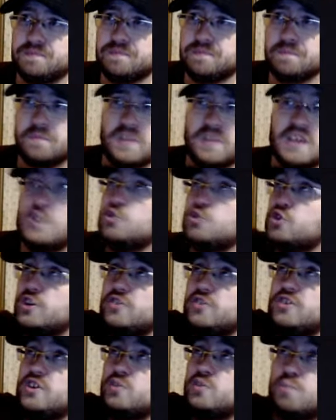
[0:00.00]
She
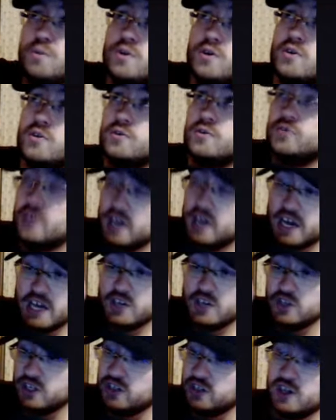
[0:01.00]
sees birds. She
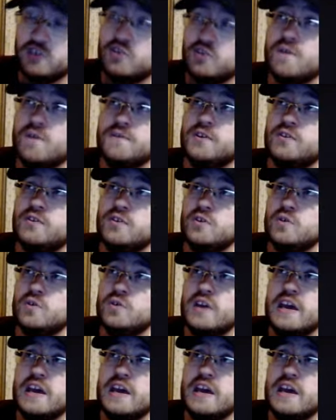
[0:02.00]
takes off the suit.